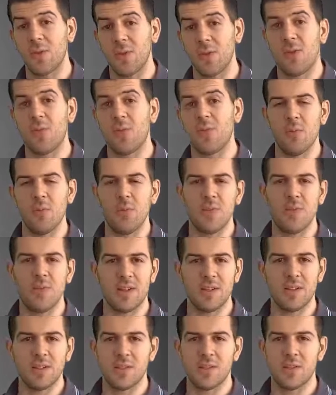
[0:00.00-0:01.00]
flow of amino
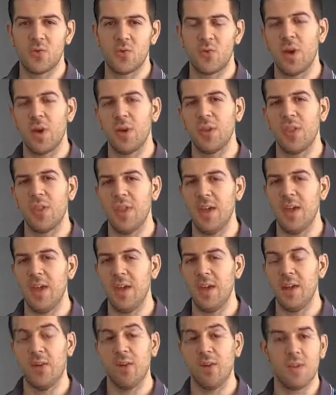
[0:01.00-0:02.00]
acids throughout the
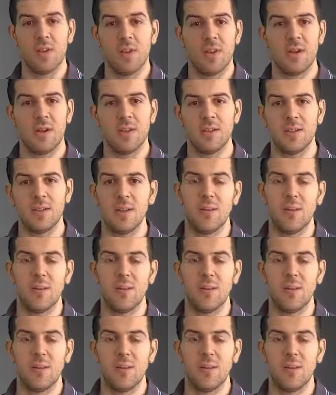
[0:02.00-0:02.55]
day or night,